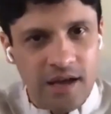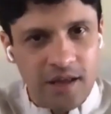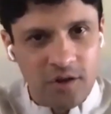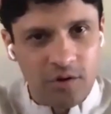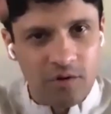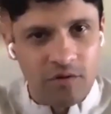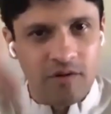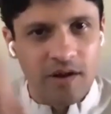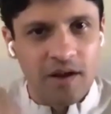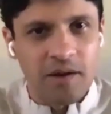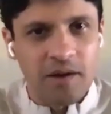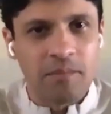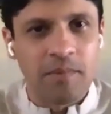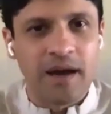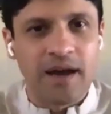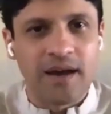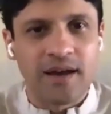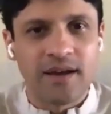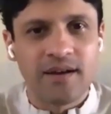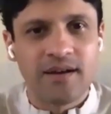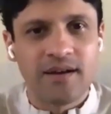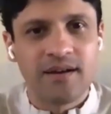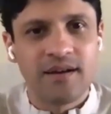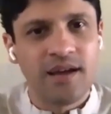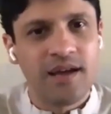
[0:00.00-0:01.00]
And you're right
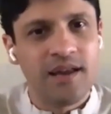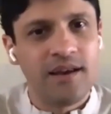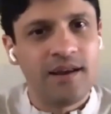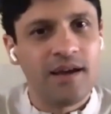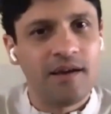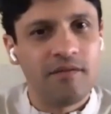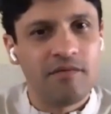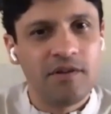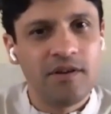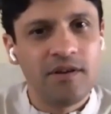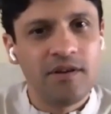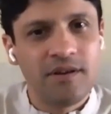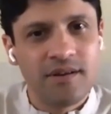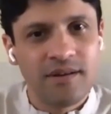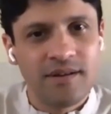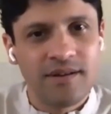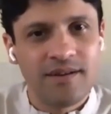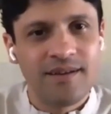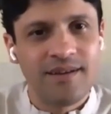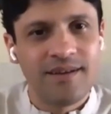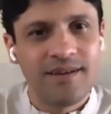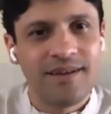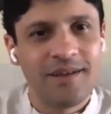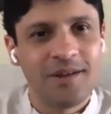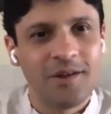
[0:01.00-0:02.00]
back in heaven.
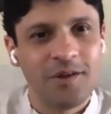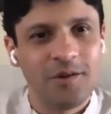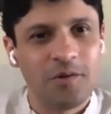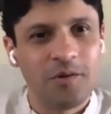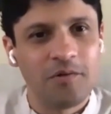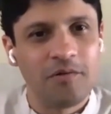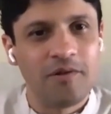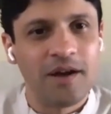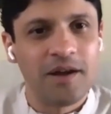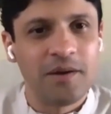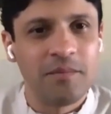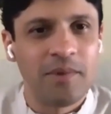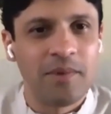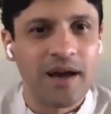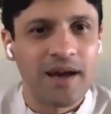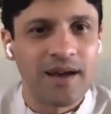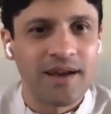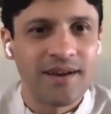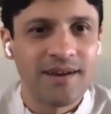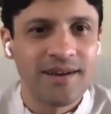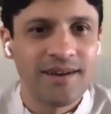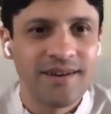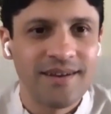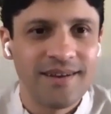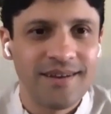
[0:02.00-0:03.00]
You're right
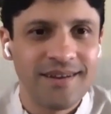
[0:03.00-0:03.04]
back